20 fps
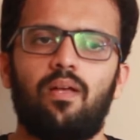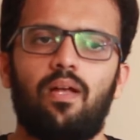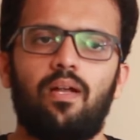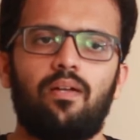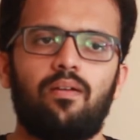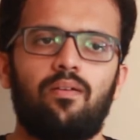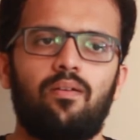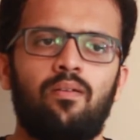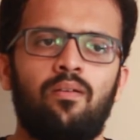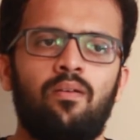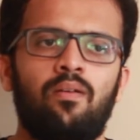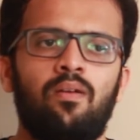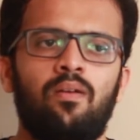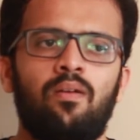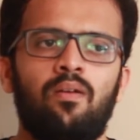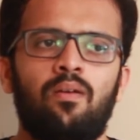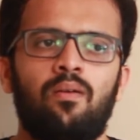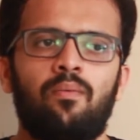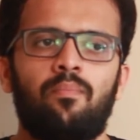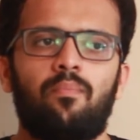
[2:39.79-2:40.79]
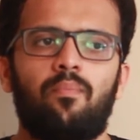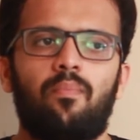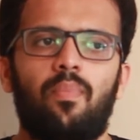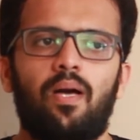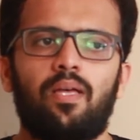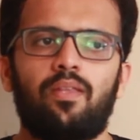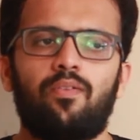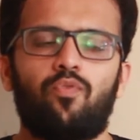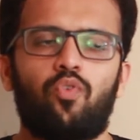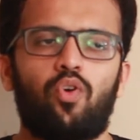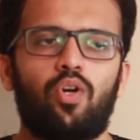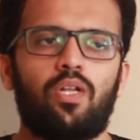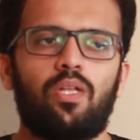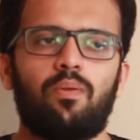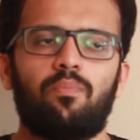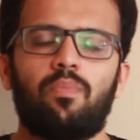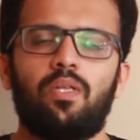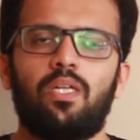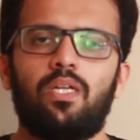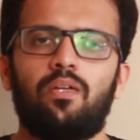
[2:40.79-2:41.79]
And by the
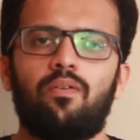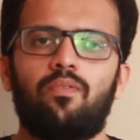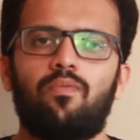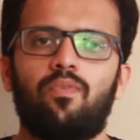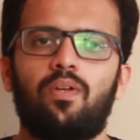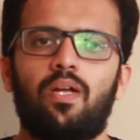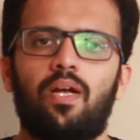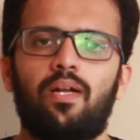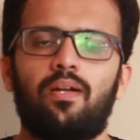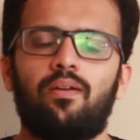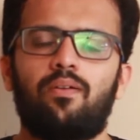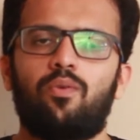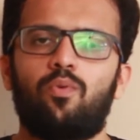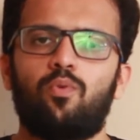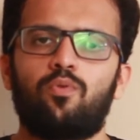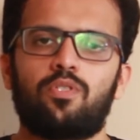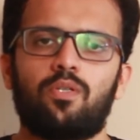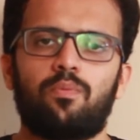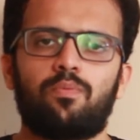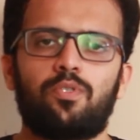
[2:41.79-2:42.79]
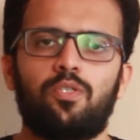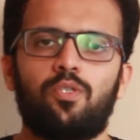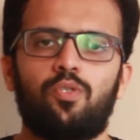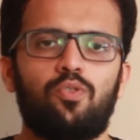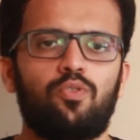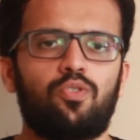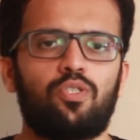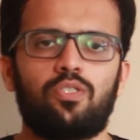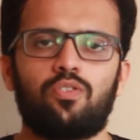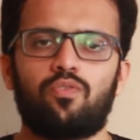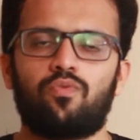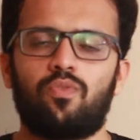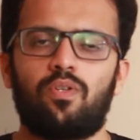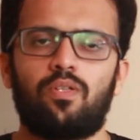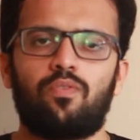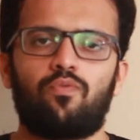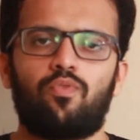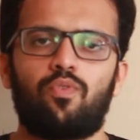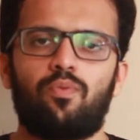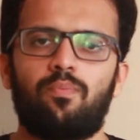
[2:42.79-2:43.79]
40th minute, we had two substitutions,
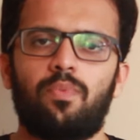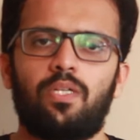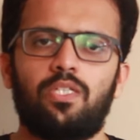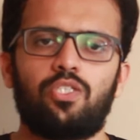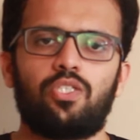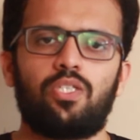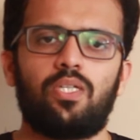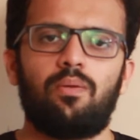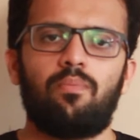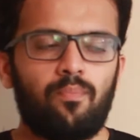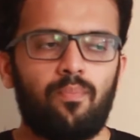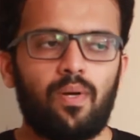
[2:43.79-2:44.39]
one from each team.